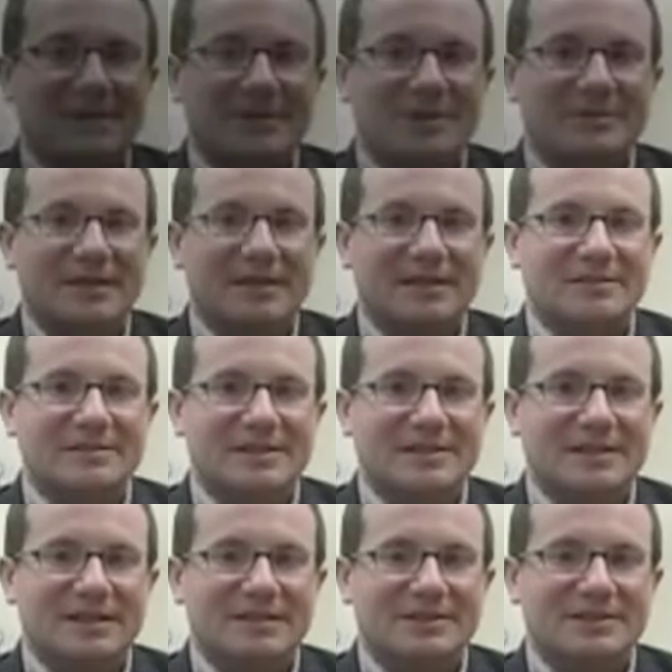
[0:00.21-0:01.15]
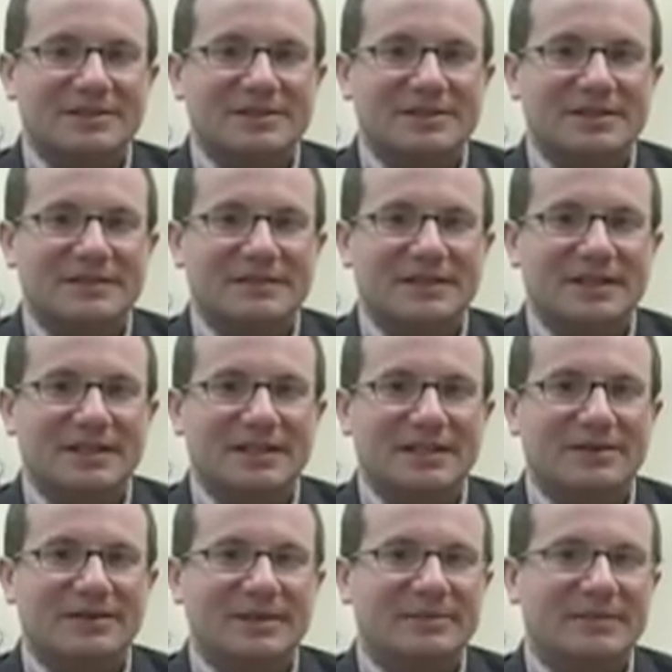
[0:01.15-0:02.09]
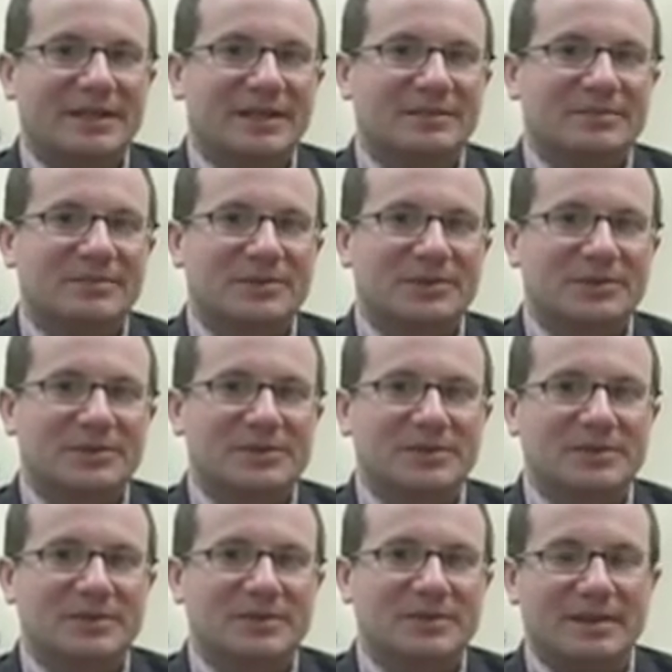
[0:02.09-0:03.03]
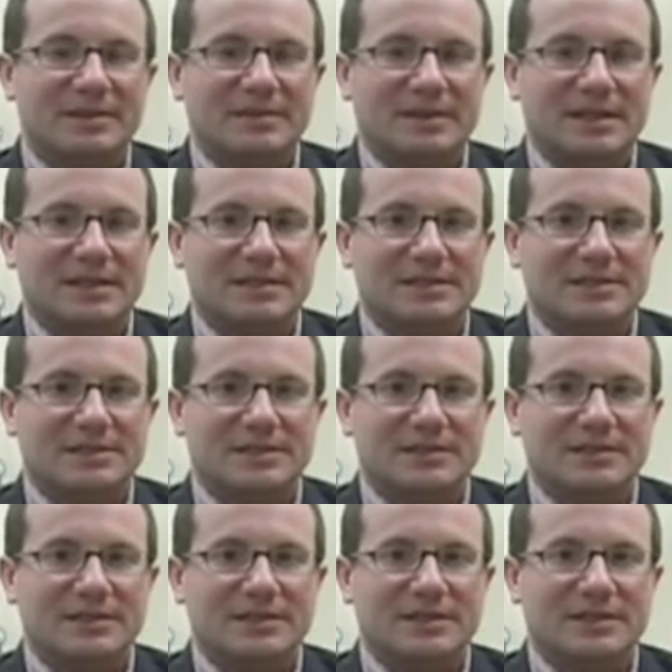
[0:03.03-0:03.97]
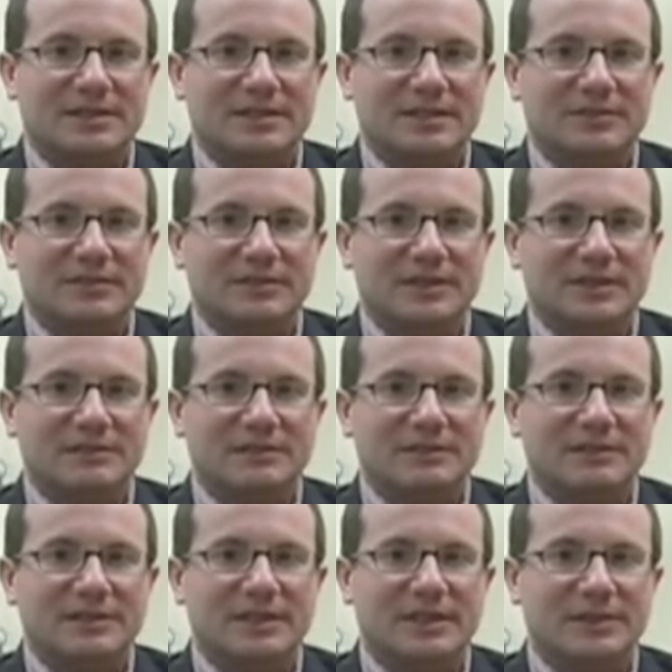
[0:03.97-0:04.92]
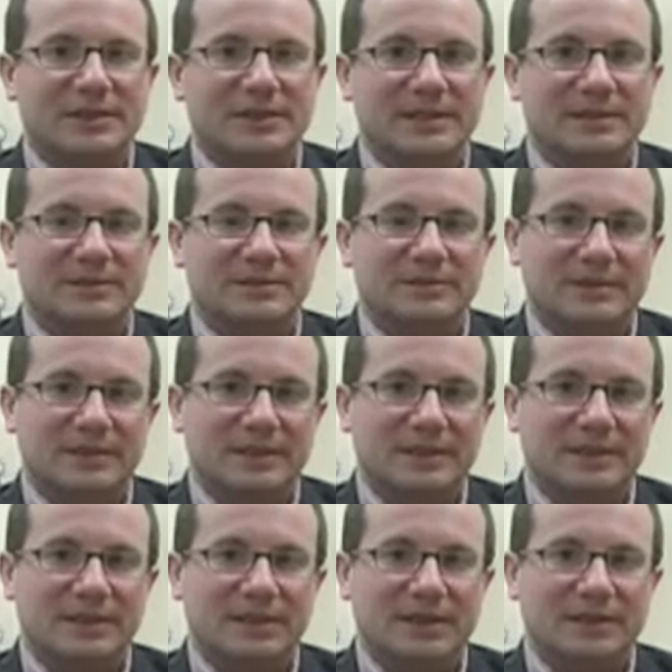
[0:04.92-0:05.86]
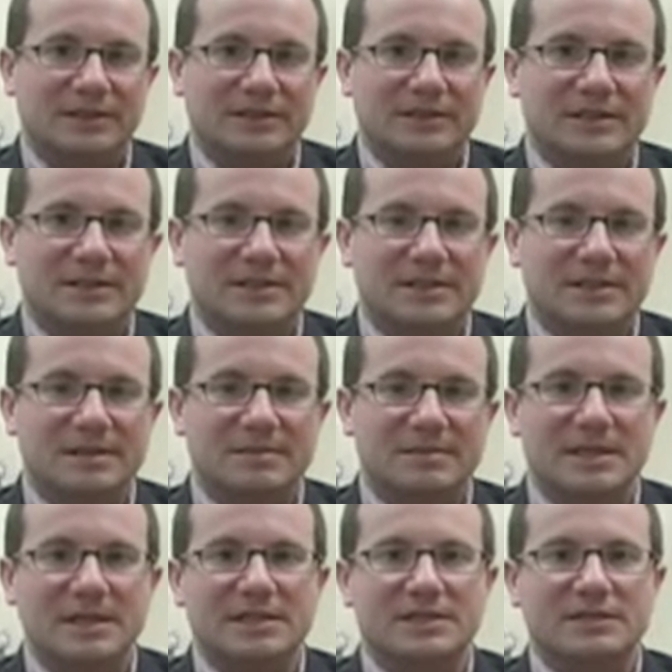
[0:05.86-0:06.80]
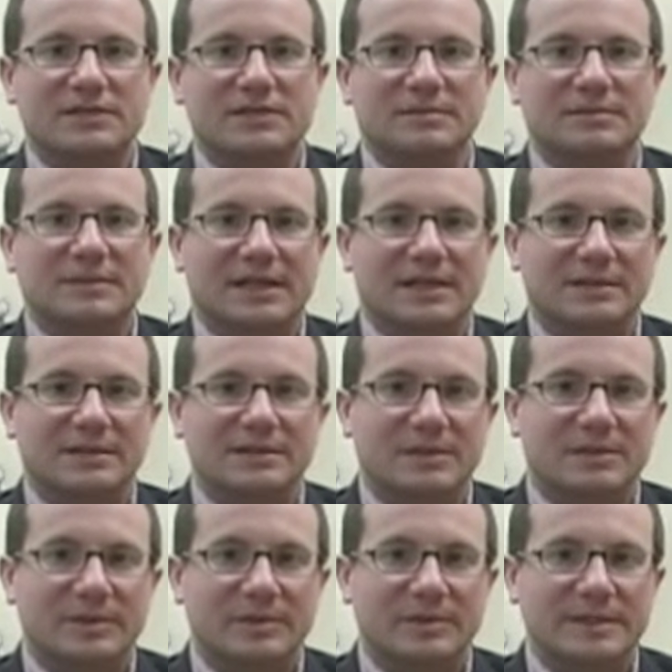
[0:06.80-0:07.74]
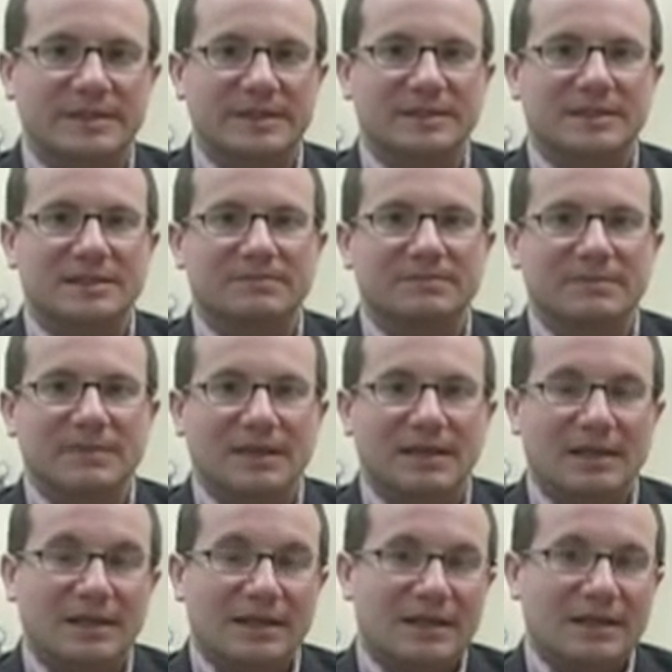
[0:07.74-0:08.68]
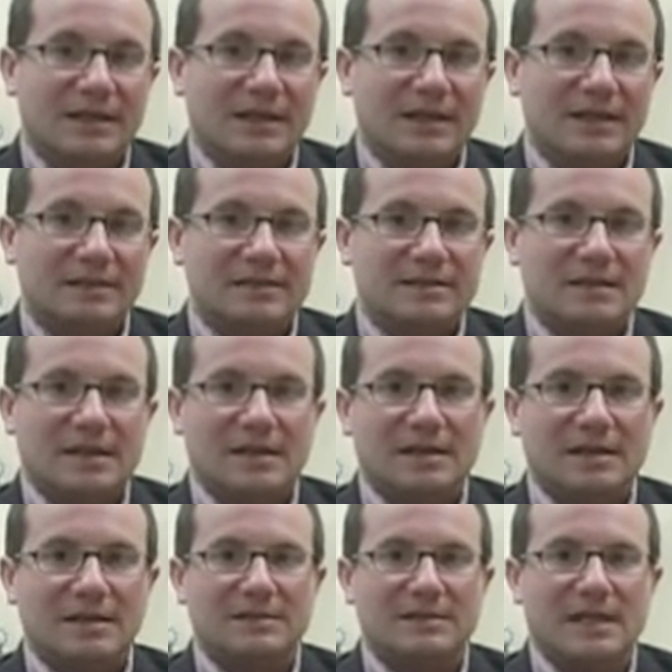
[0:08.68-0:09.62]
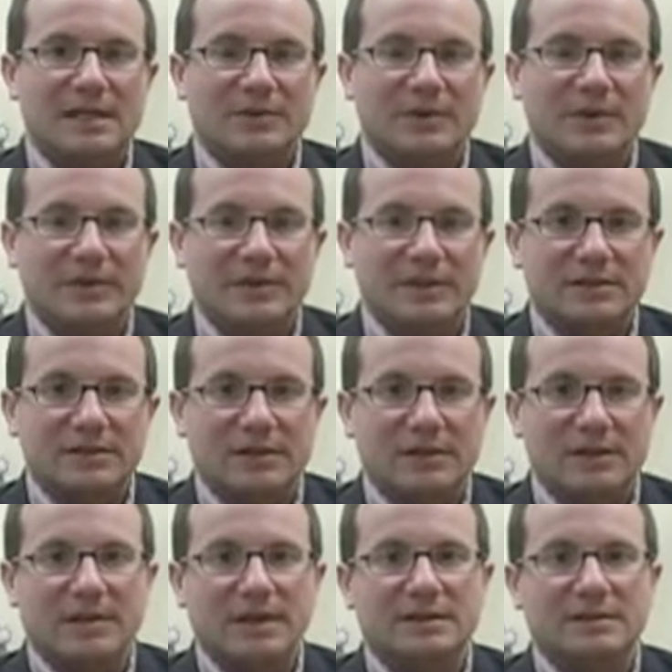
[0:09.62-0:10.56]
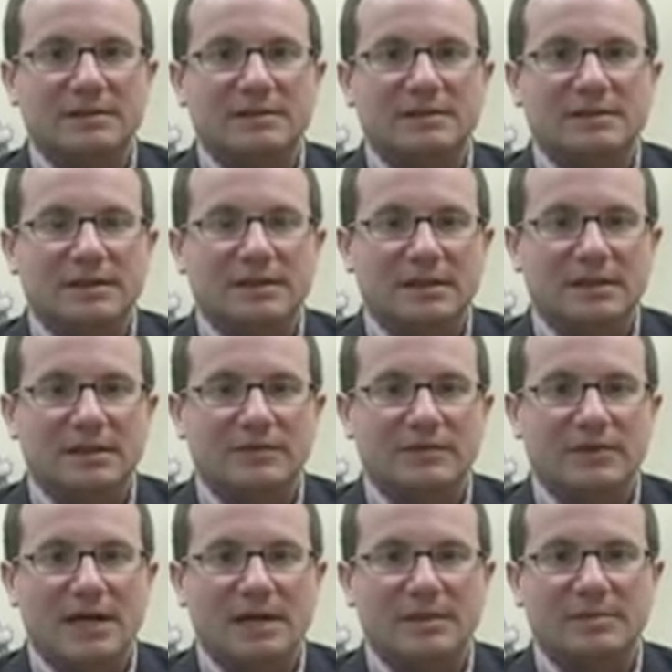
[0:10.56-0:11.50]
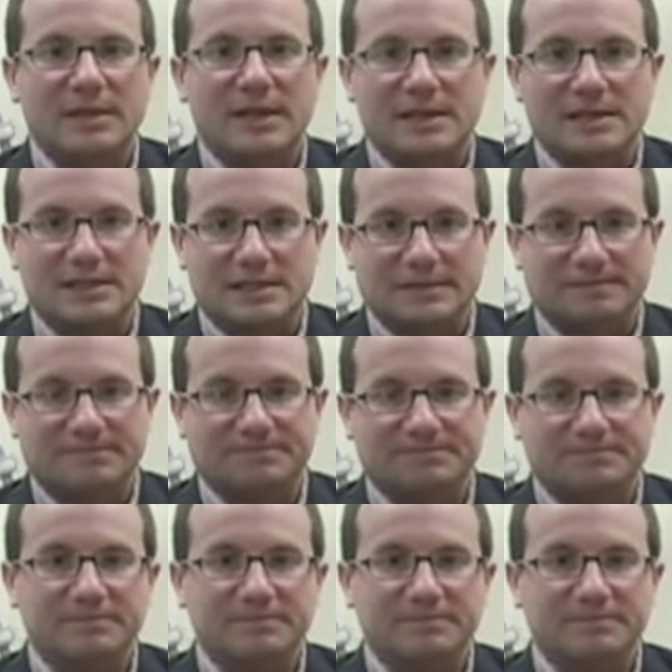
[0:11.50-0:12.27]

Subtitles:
Hello, my name is Dr. Joseph Daniel. I'm a board-certified plastic surgeon in Greenville, Delaware. We are just minutes from downtown Wilmington. And today we're going to talk about rhinoplasty.